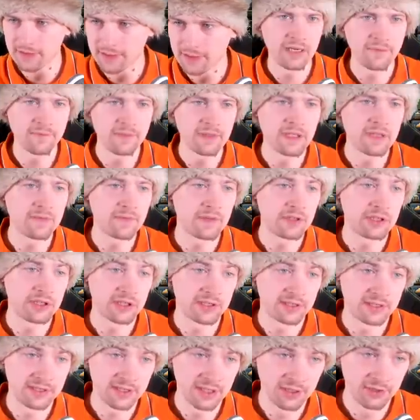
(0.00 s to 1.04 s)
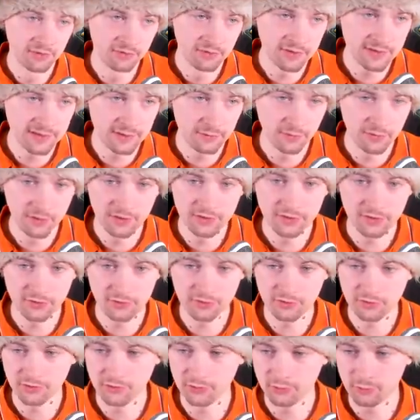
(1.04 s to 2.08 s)
And I think if I just decrease the war
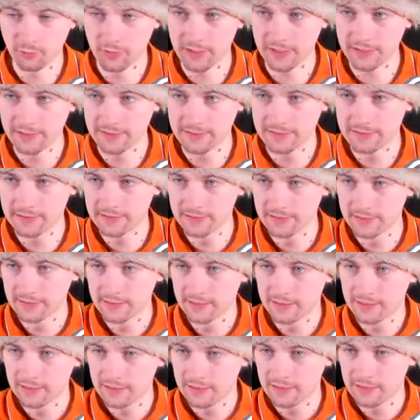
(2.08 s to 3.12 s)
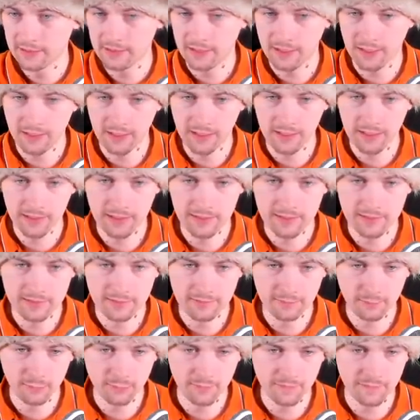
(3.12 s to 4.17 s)
exhaustion twice,
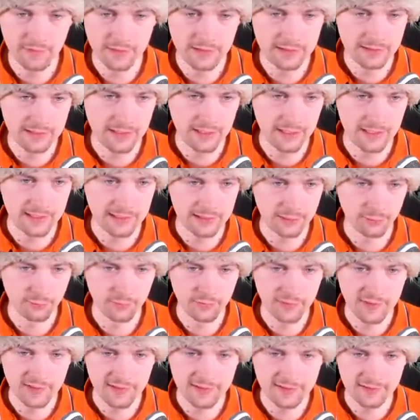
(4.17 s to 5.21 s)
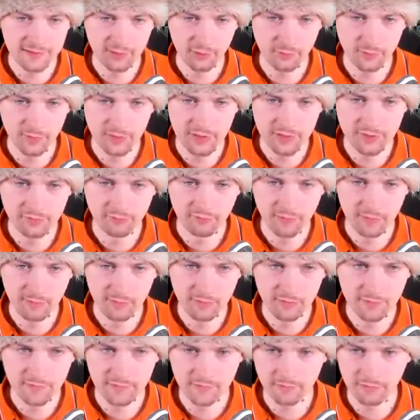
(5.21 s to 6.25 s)
and with these guys, I'll be just stopping the
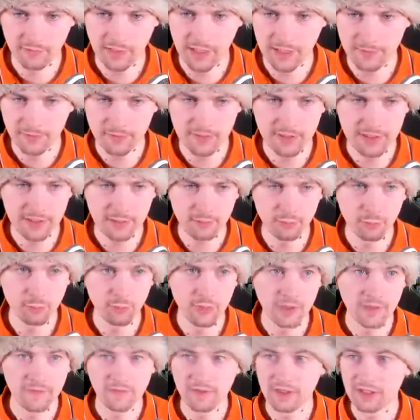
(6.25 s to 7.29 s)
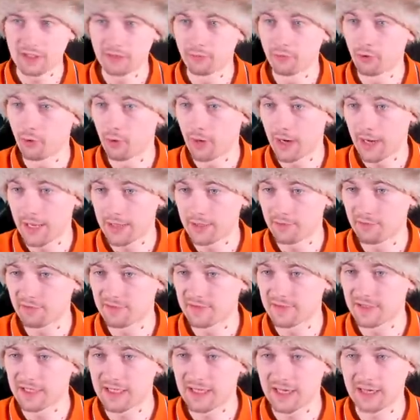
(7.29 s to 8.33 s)
rebels from happening. We'll be having no
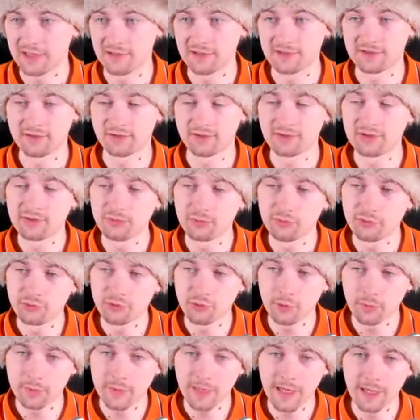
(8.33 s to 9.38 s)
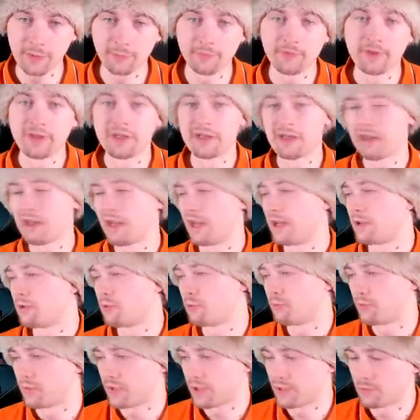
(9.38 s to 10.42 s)
unrest in the country. So this will drop down and
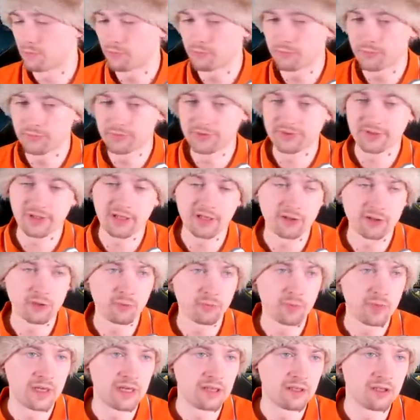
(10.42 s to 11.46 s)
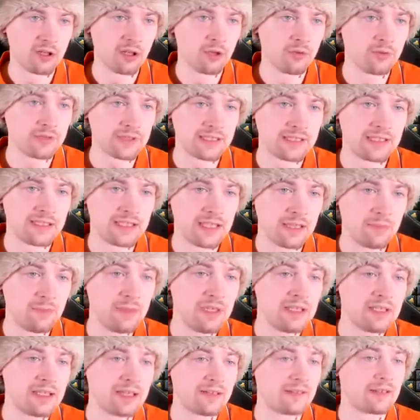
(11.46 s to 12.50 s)
we'll be able to start to pay the loans. In the
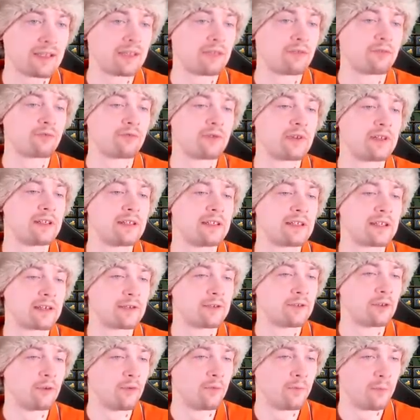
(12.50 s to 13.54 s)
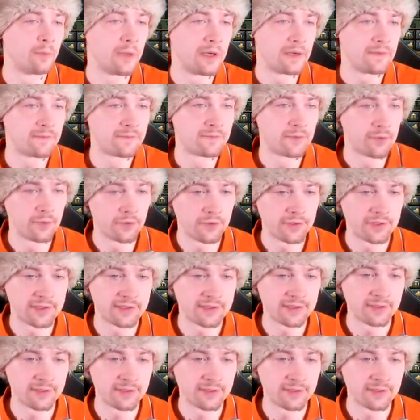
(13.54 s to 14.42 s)
meantime, I can already turn off my forts.